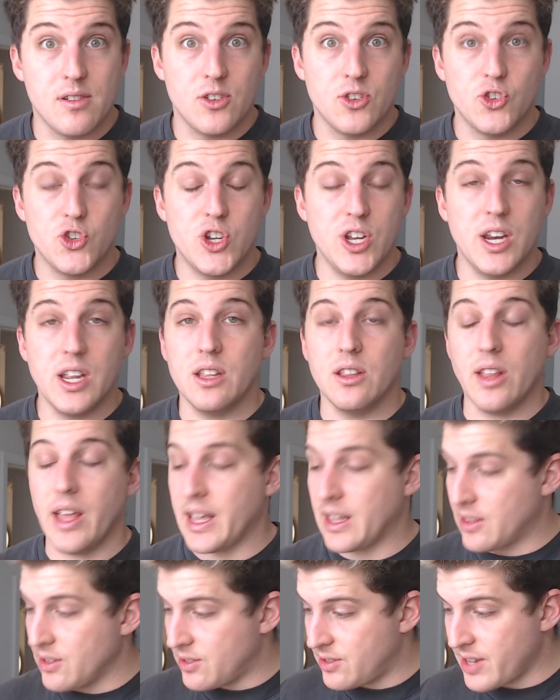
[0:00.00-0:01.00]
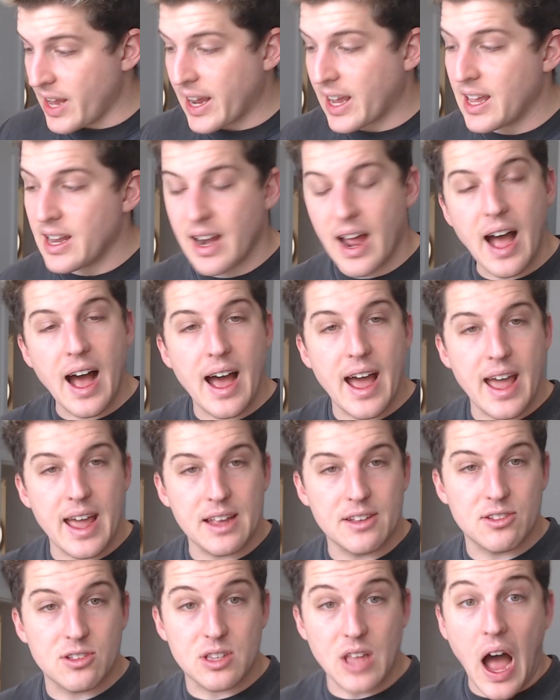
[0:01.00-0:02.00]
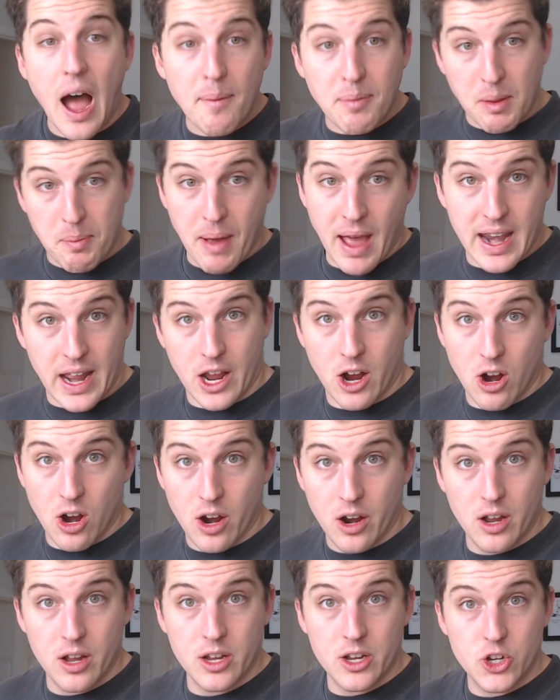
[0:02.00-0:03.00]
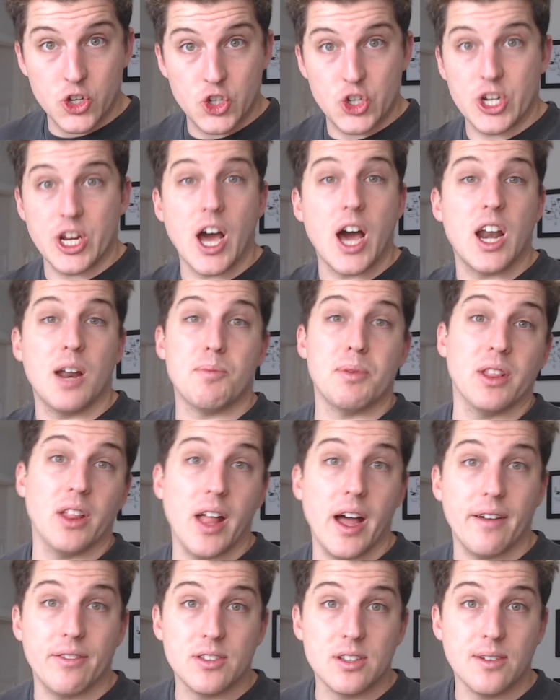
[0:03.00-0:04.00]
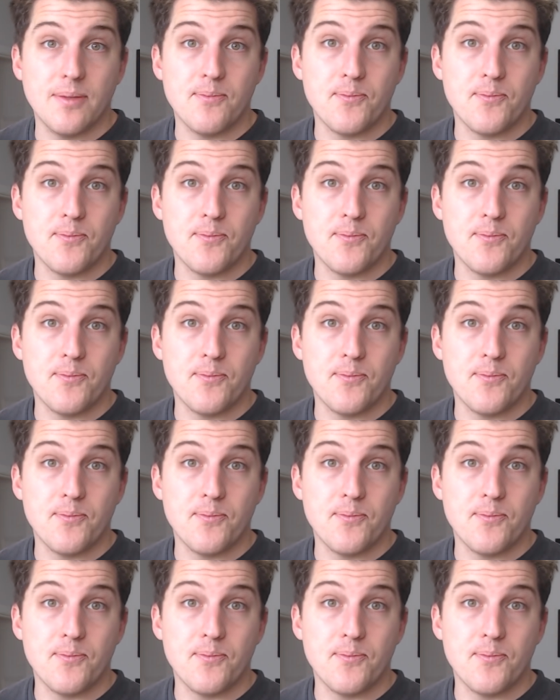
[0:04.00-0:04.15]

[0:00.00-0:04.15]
She didn't like the second I stopped petting her, she got up and left.